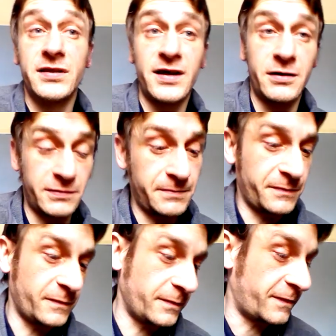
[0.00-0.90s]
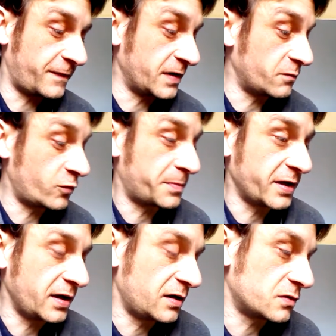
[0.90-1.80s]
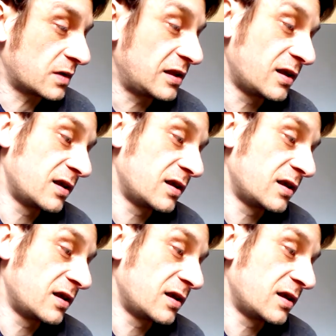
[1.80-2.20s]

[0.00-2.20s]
that theme repeated as well.